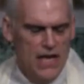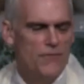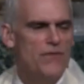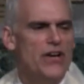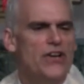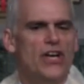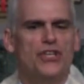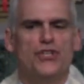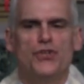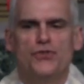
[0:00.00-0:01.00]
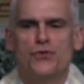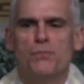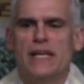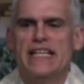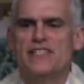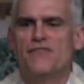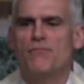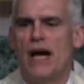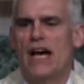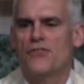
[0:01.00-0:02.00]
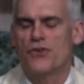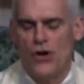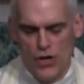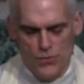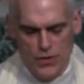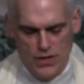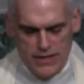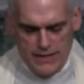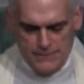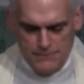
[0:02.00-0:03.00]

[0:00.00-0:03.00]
a very unusual piece of modern artwork.